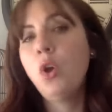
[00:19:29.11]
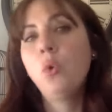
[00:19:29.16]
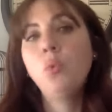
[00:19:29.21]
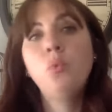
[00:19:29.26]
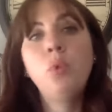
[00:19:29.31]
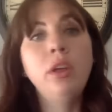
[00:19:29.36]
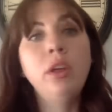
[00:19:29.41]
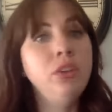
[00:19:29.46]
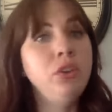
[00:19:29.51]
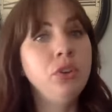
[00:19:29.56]

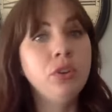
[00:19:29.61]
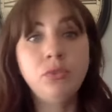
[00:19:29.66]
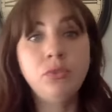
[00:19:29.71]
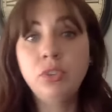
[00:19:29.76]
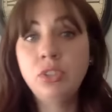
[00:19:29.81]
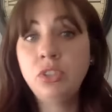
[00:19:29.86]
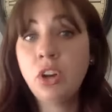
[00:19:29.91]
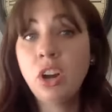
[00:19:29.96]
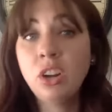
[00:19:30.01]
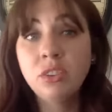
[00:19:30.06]
whether you're a
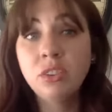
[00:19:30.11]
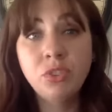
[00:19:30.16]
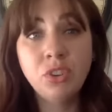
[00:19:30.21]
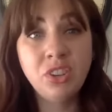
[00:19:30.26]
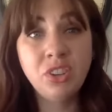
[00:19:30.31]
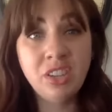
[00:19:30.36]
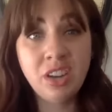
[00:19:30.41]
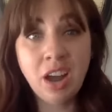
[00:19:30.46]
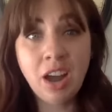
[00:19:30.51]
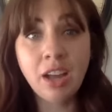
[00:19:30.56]
photographer or
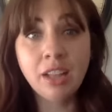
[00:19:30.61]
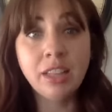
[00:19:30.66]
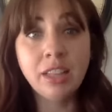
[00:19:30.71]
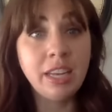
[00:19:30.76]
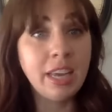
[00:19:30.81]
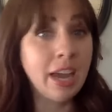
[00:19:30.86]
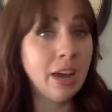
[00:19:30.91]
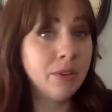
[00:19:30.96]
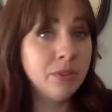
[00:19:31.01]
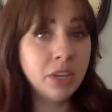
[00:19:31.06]
not,
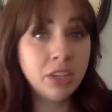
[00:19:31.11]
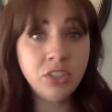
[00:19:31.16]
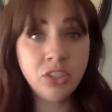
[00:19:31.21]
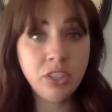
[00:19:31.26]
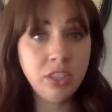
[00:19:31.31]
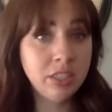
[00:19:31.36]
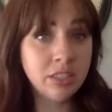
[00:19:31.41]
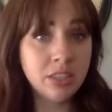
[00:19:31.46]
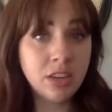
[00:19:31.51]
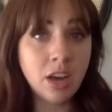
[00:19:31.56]
like How Does
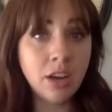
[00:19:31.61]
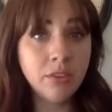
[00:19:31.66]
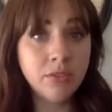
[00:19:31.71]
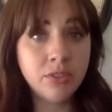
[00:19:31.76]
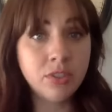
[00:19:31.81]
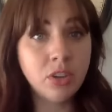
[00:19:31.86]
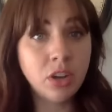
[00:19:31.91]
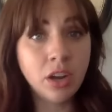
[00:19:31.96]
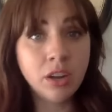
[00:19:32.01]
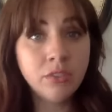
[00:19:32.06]
She is not a
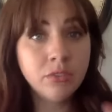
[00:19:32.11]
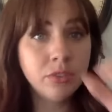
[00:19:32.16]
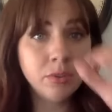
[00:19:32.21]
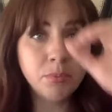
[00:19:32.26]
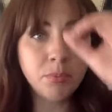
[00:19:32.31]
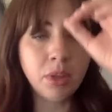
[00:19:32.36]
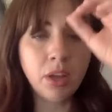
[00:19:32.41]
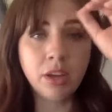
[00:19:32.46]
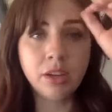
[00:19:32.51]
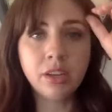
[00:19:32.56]
photography
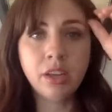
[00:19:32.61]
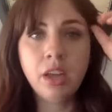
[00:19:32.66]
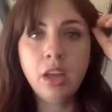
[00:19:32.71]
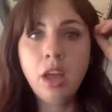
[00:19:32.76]
blog,